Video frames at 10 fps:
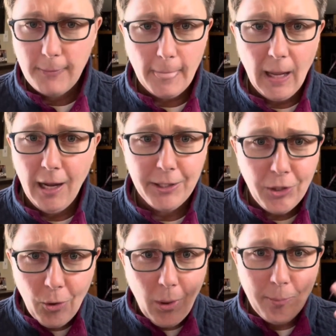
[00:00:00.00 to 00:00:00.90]

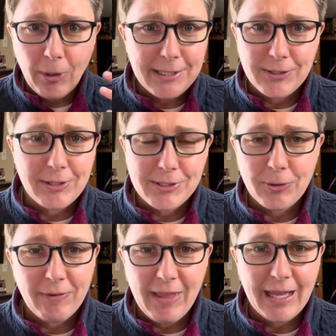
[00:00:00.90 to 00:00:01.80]
our brains are
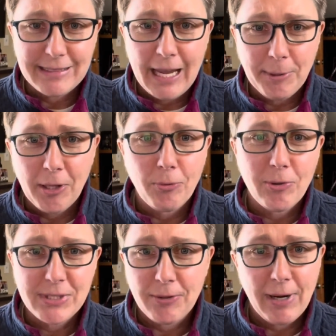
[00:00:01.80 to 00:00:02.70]
sort of that tabula
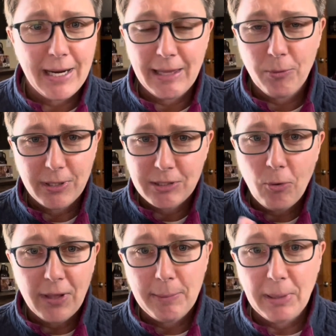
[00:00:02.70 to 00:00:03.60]
rasa, right? Like we're
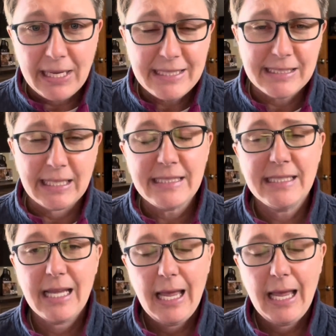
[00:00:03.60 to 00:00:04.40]
totally blank slates.